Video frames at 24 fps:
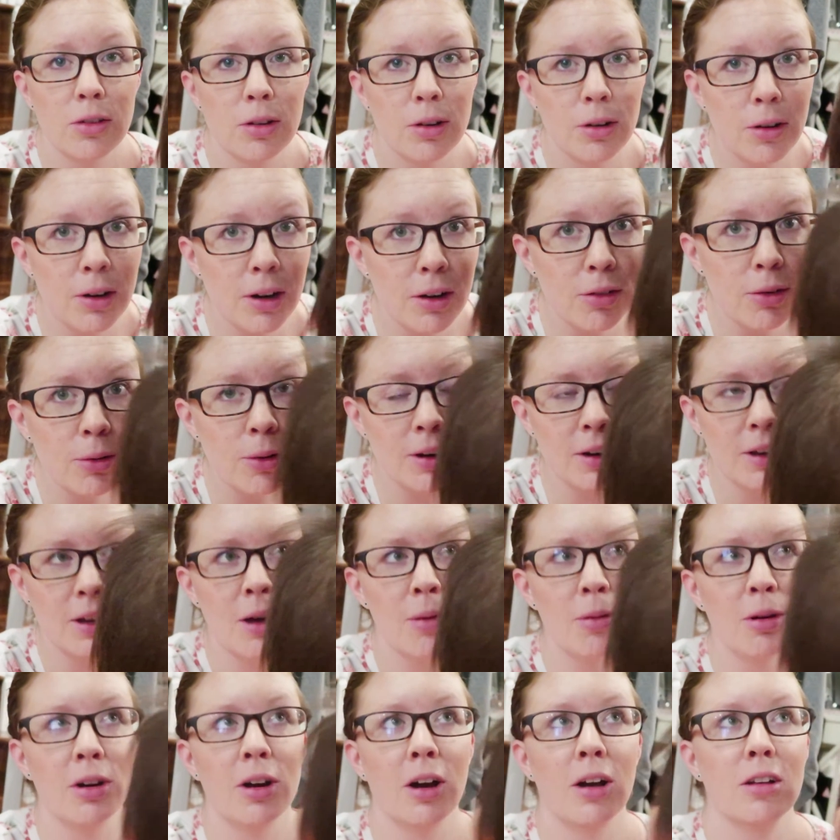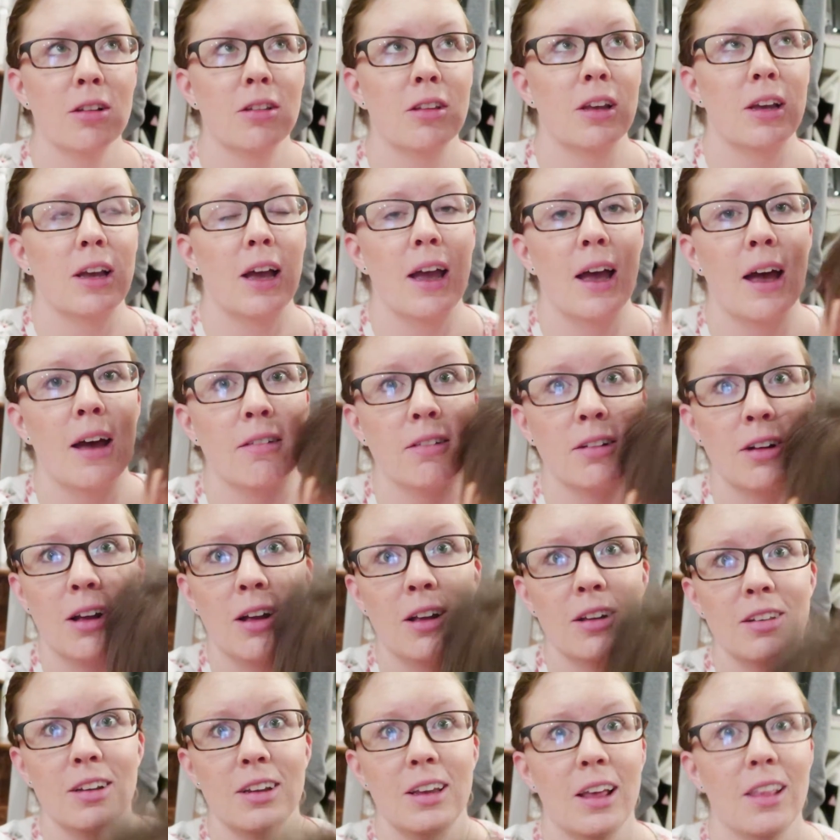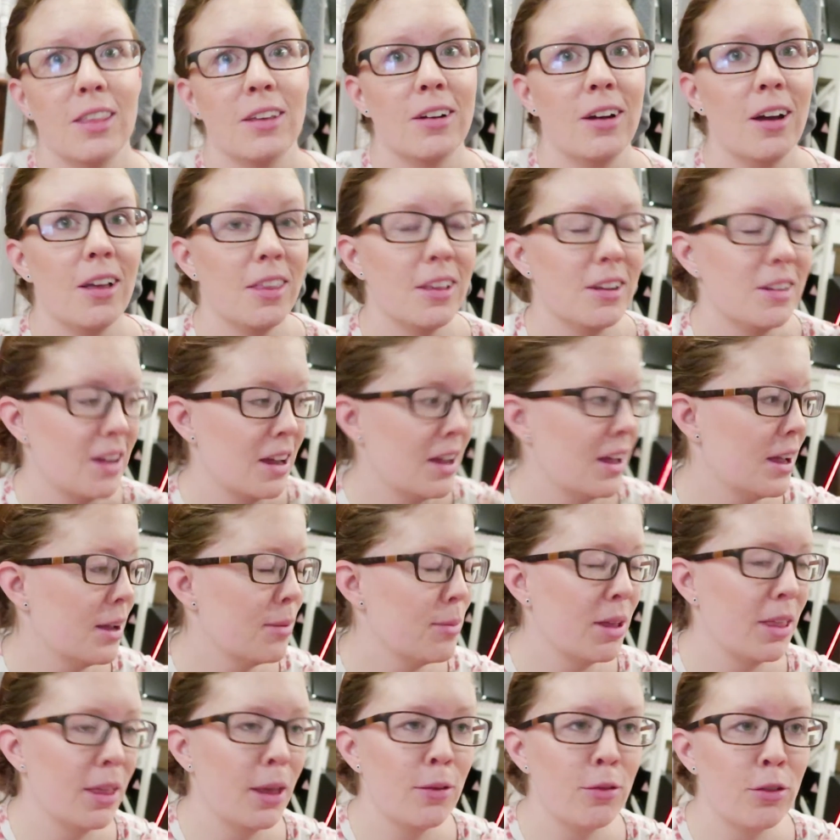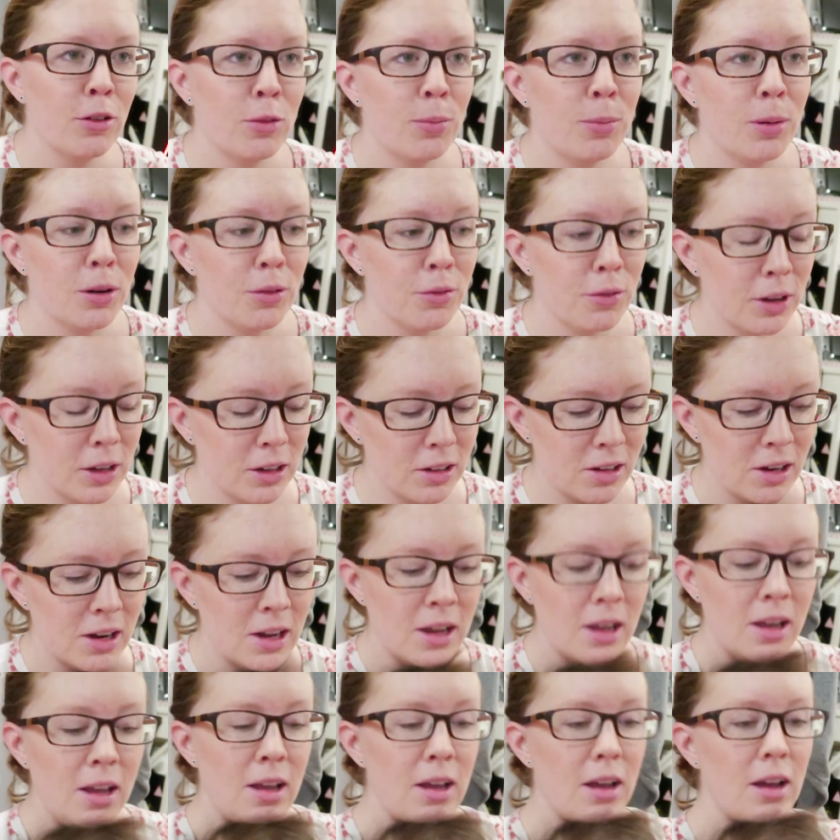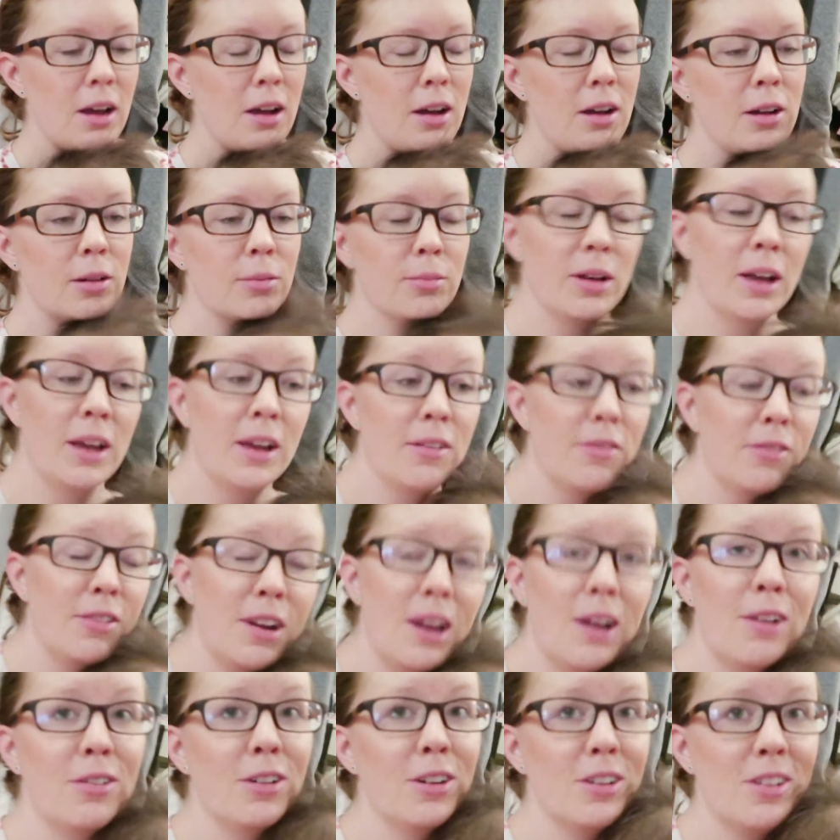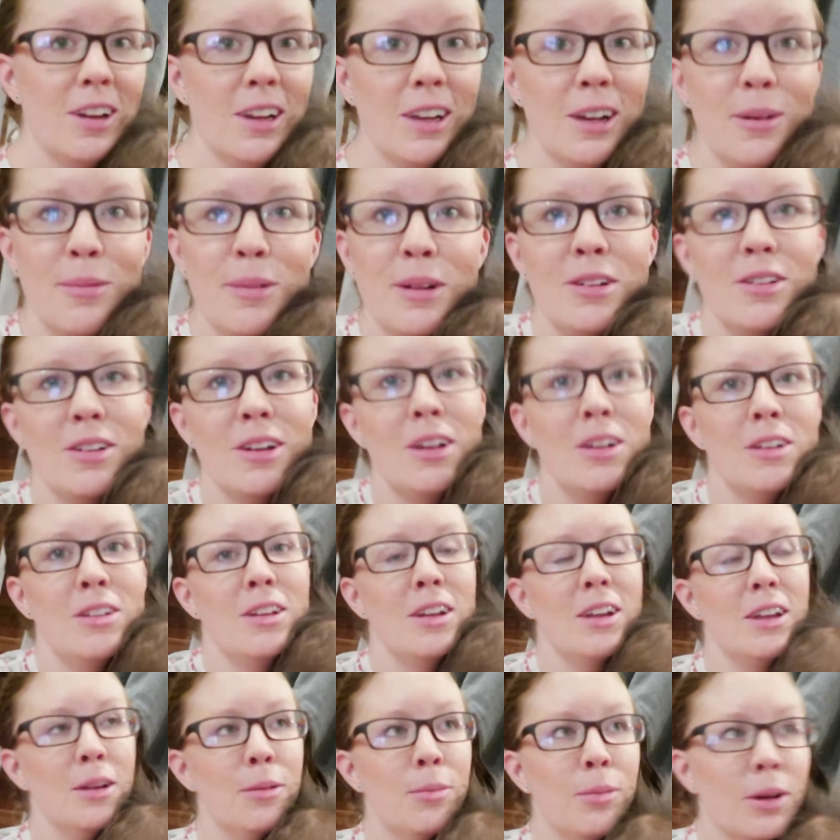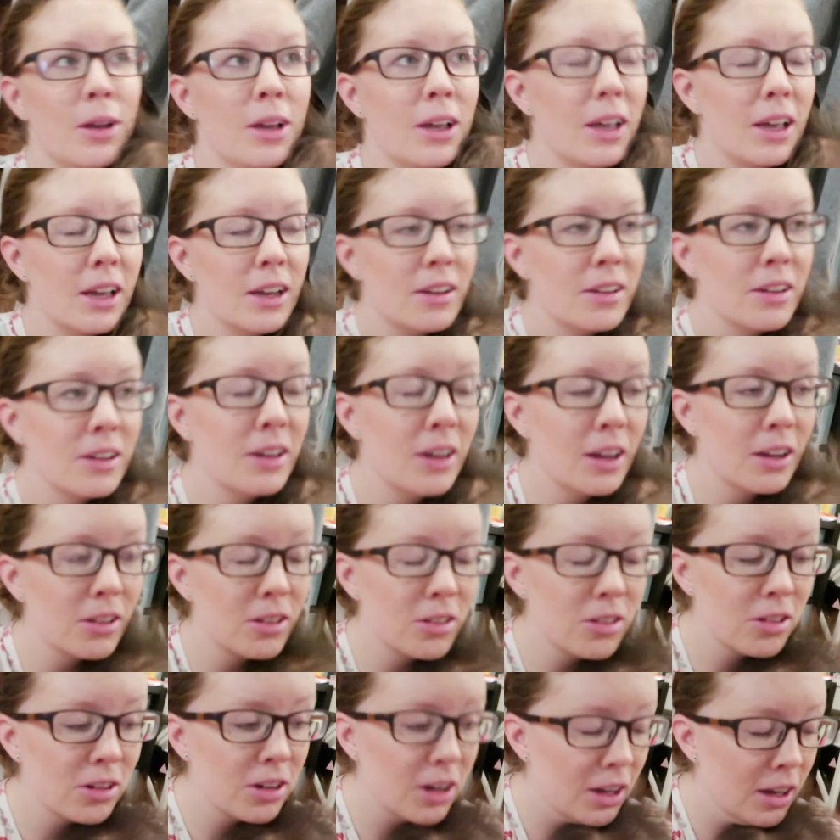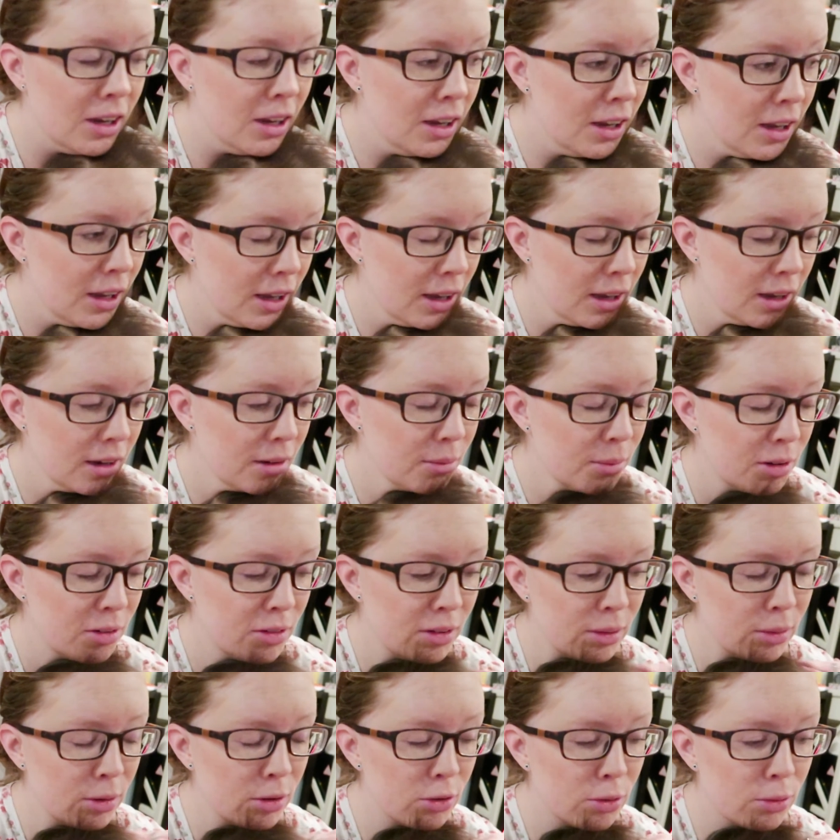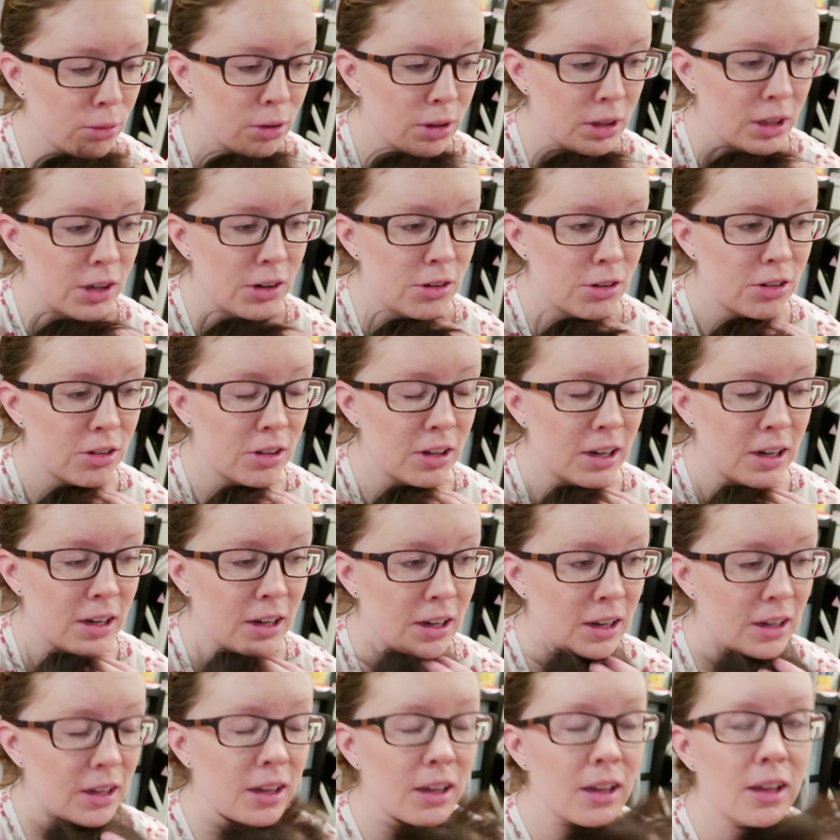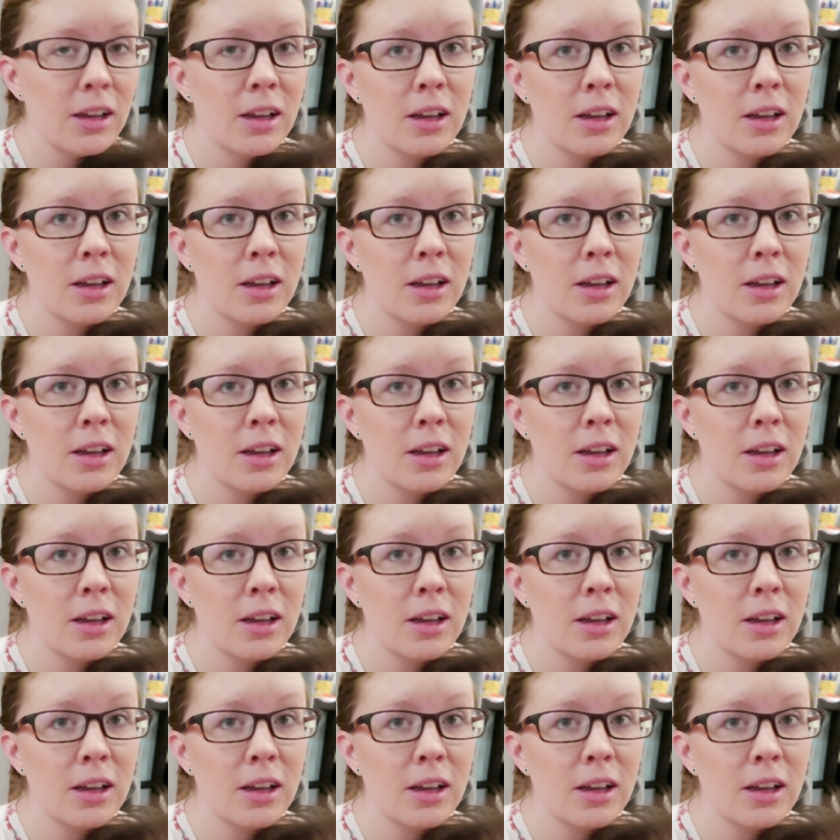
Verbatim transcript: So I don't ever want to come across like I have it all together all the time. My life is perfect. Um, I have never taken a mental health day, but I did yesterday and my families were really understanding.